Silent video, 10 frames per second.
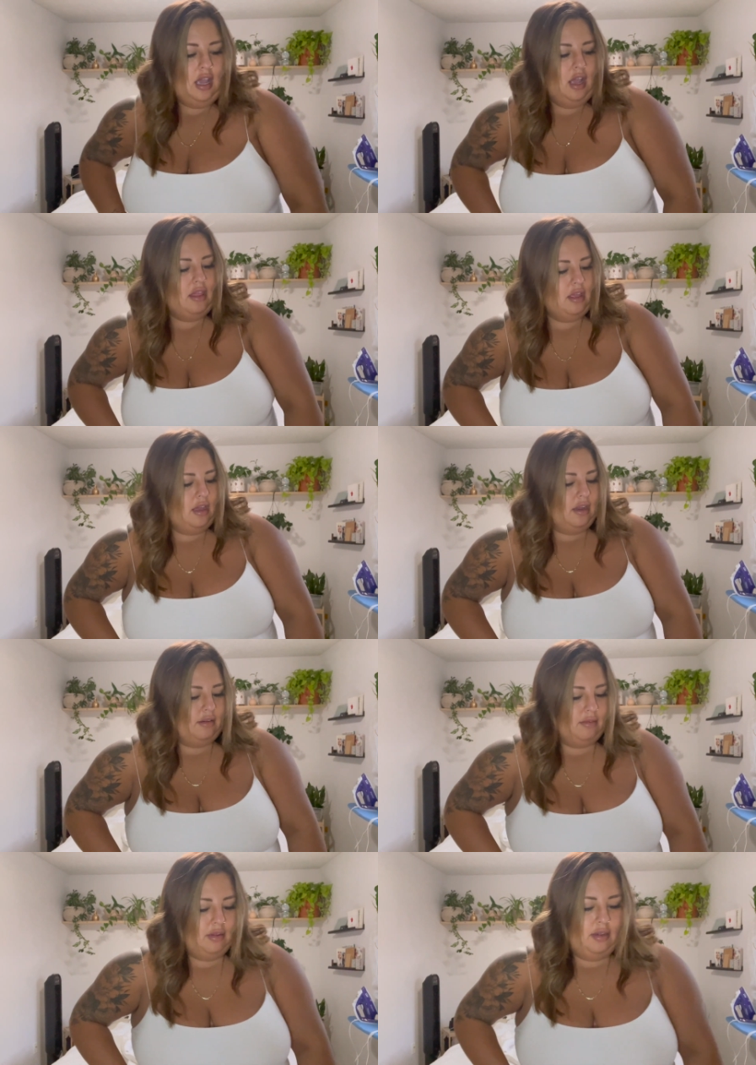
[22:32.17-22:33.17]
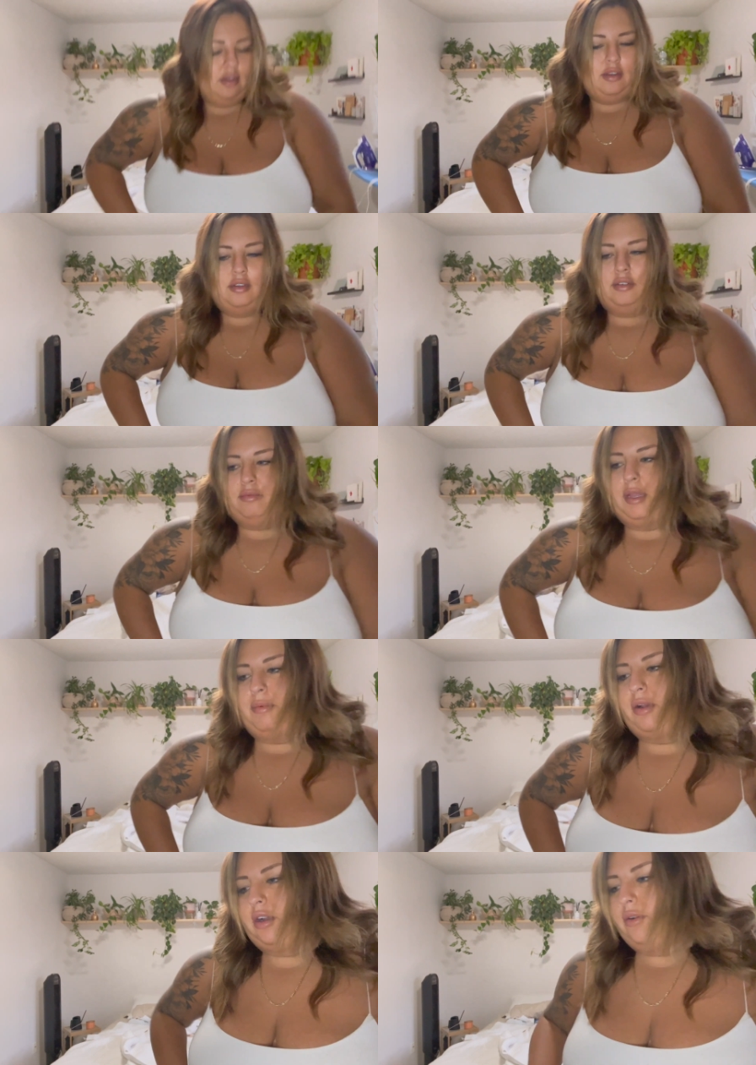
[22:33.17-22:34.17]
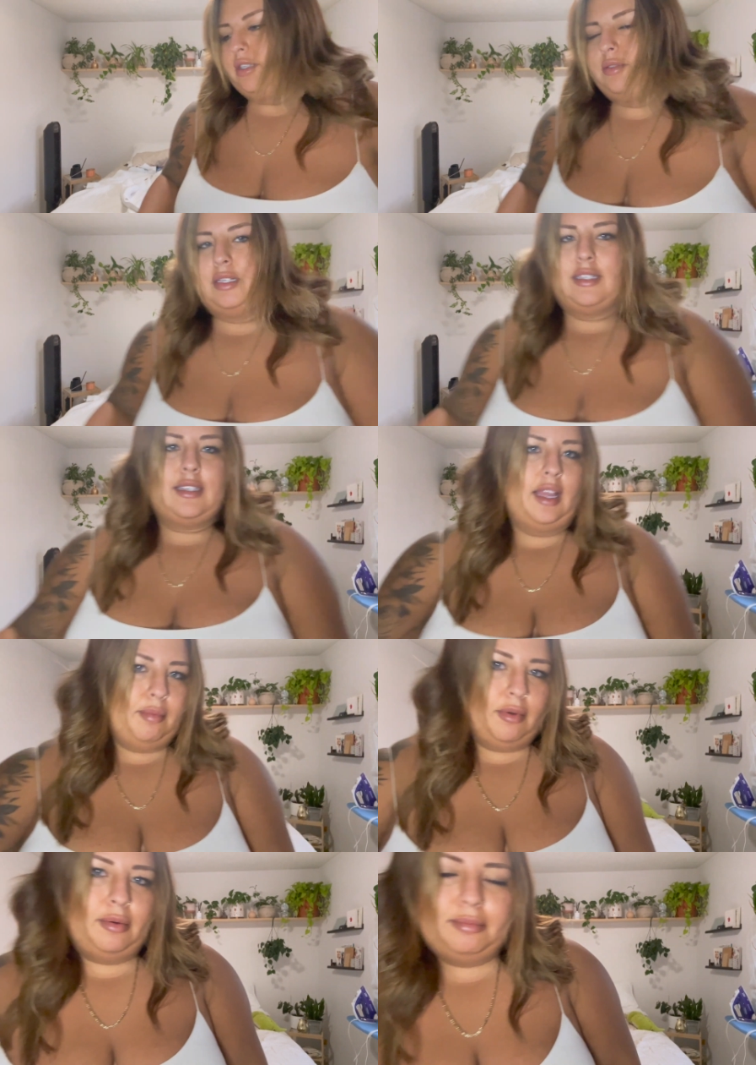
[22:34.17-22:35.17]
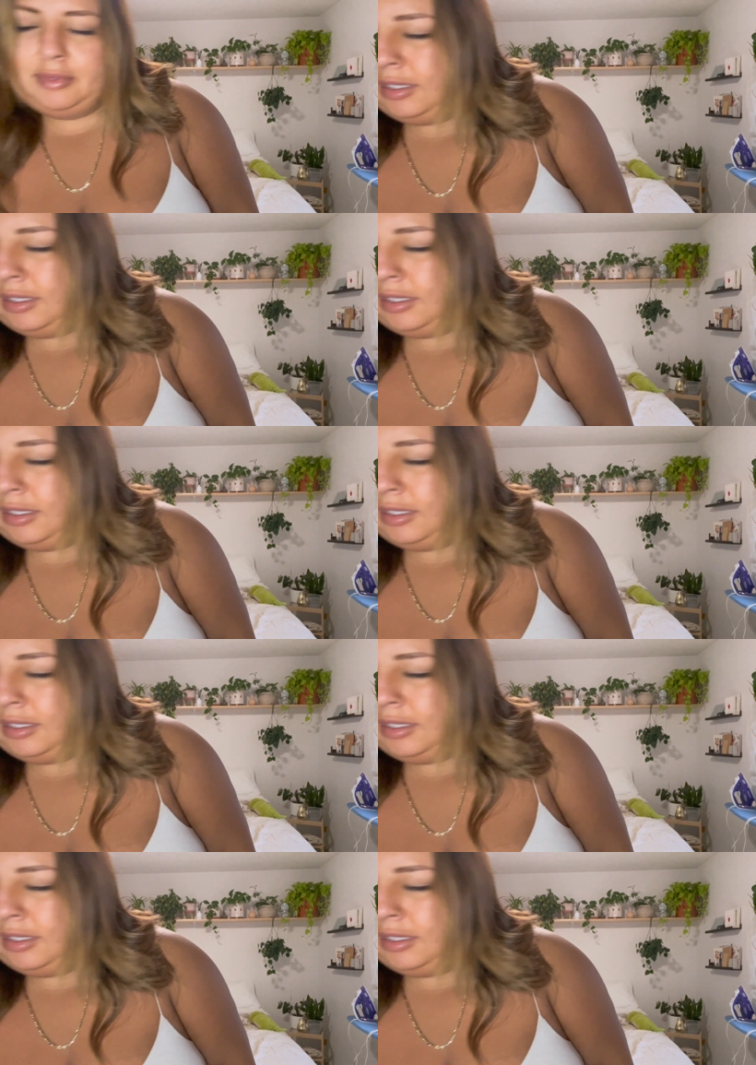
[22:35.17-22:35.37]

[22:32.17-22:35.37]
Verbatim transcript: and then we were going to an escape room